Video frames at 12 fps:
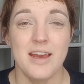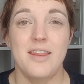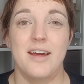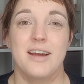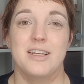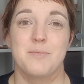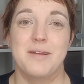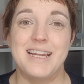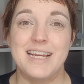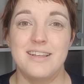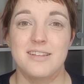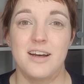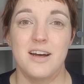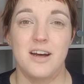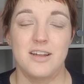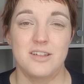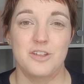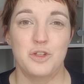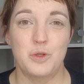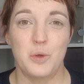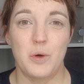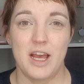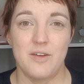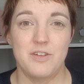That is
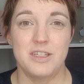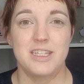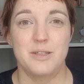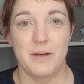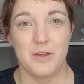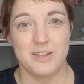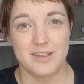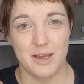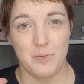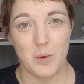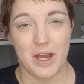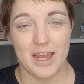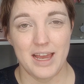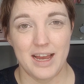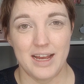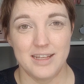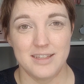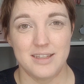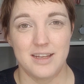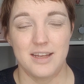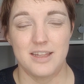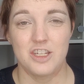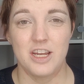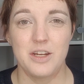Melisa_Evans, spelt the same way as
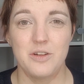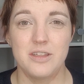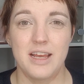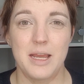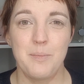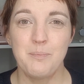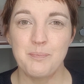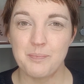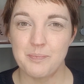the channel name.